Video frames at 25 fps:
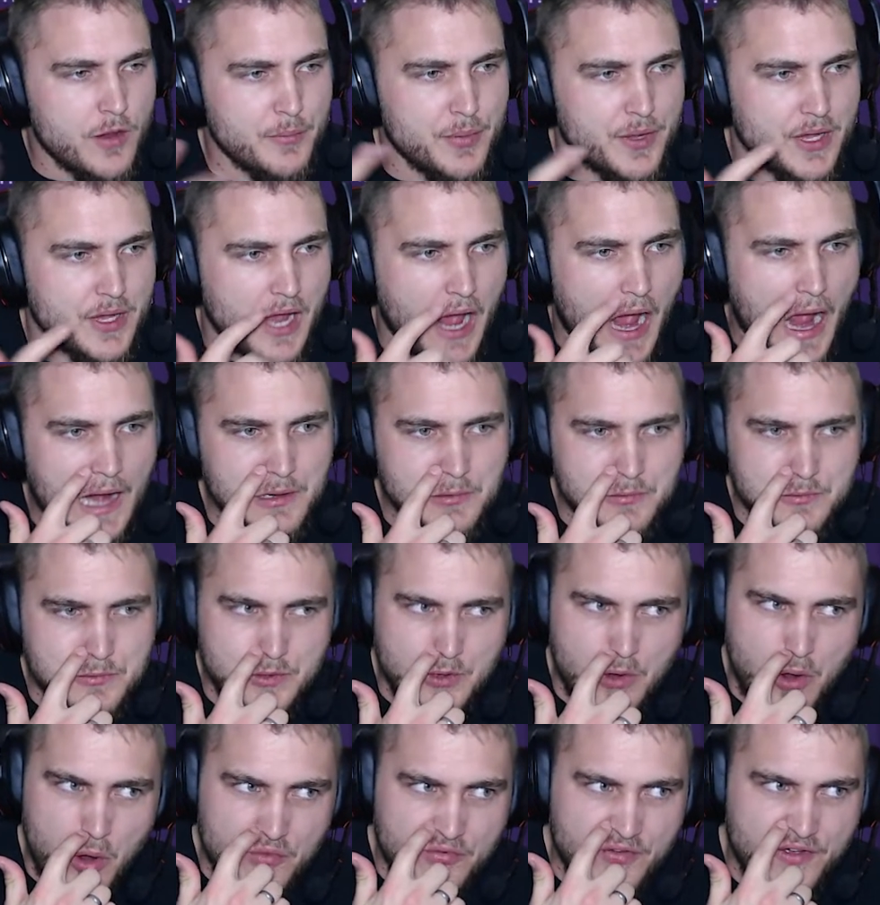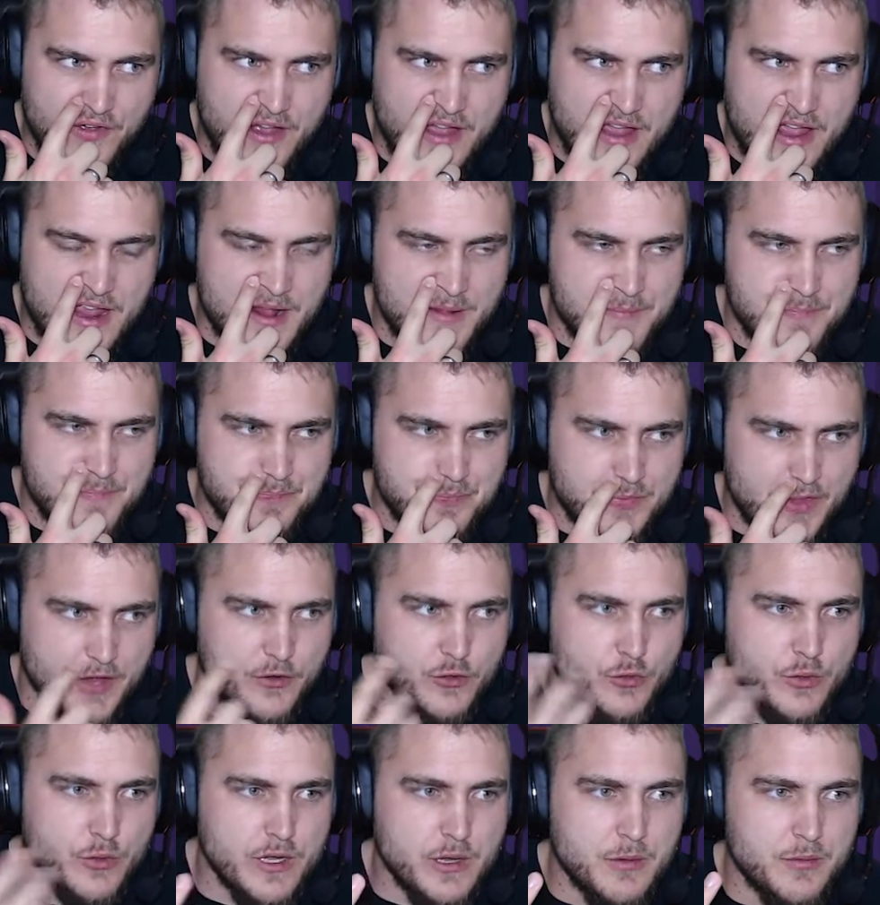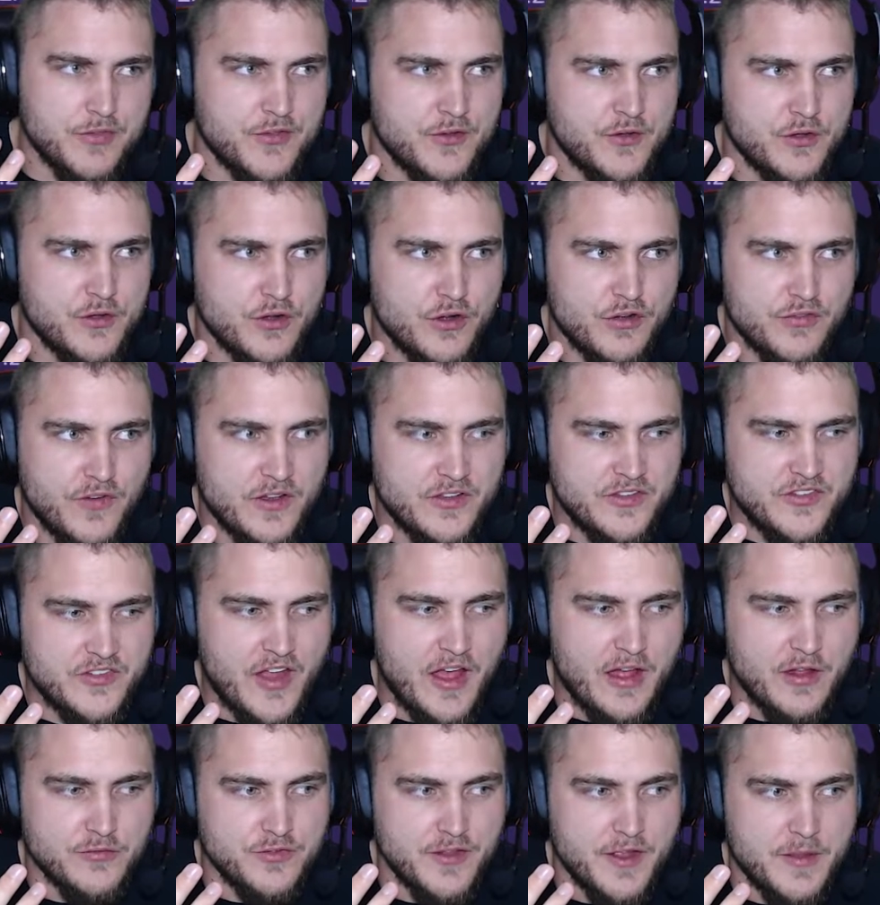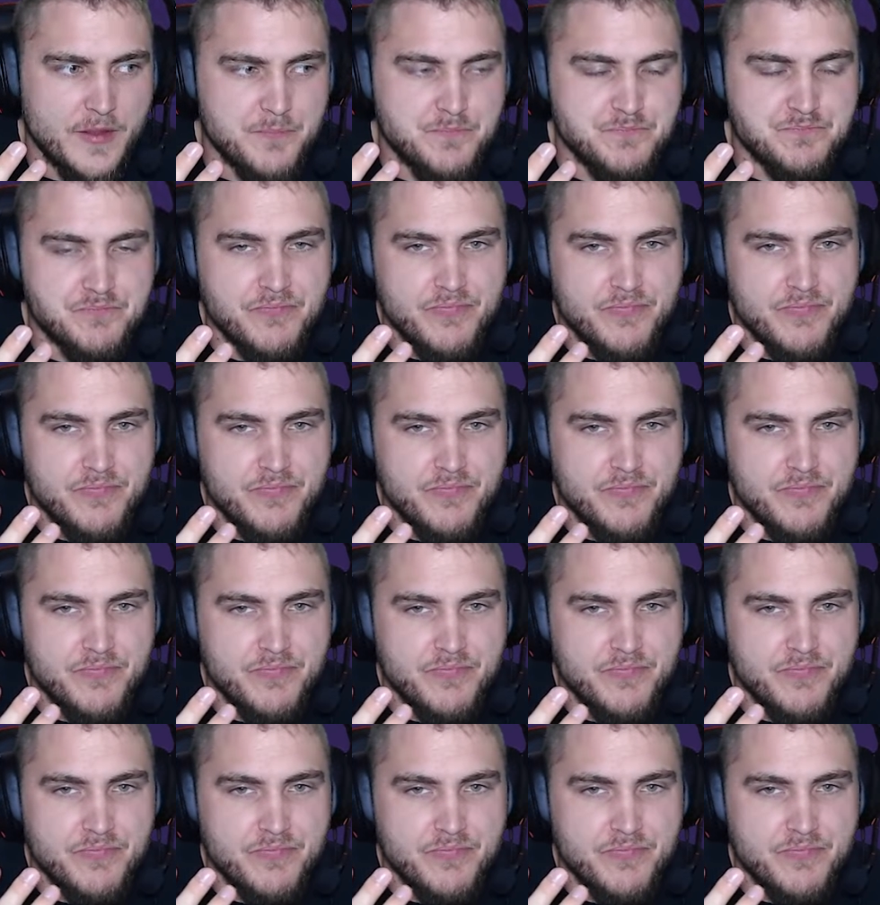but I don't know if I agree with the nerf on Talonflame.